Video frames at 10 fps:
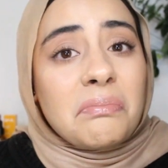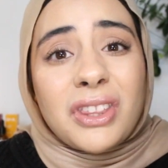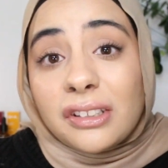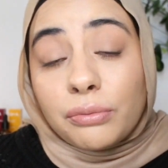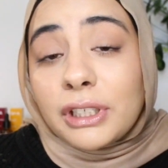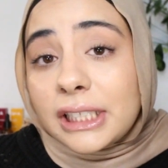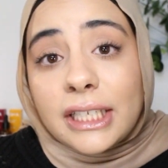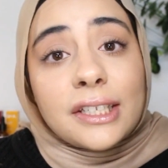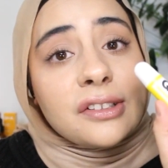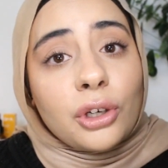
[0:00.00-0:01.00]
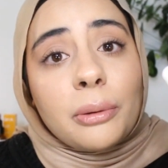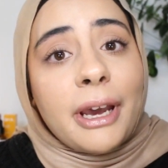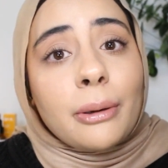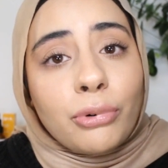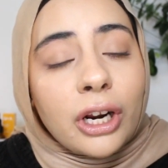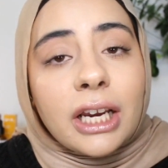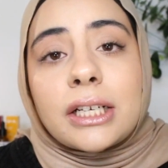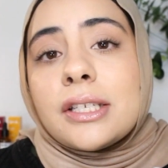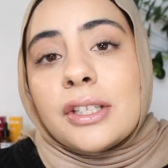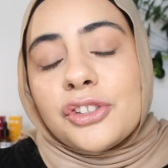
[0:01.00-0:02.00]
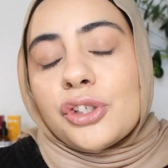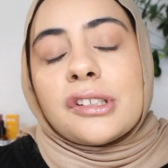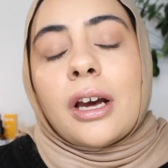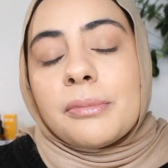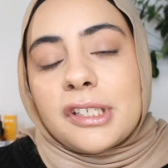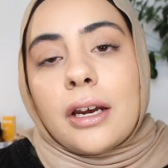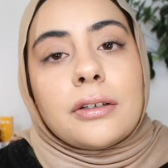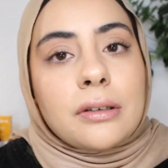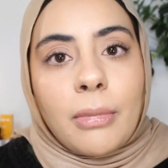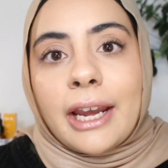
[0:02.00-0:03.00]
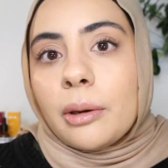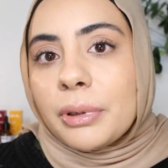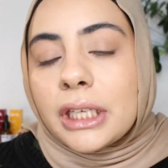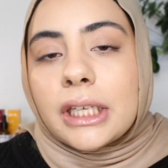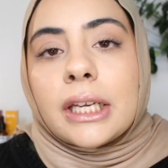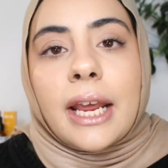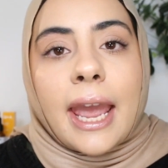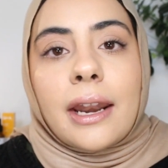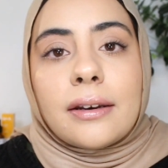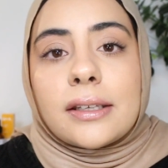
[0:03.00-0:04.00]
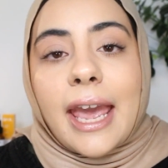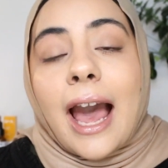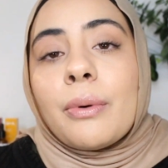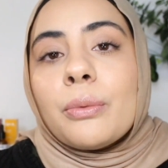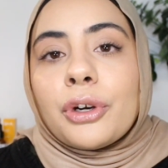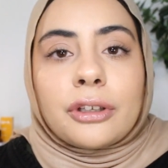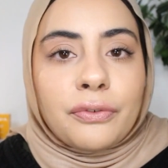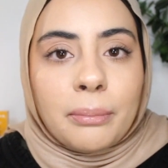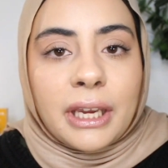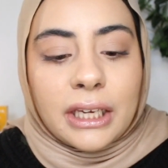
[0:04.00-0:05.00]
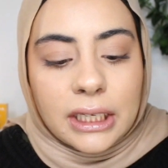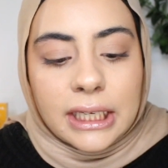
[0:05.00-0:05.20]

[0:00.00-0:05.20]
This really is not a bad product. This just comes down to my opinion and how it worked for me.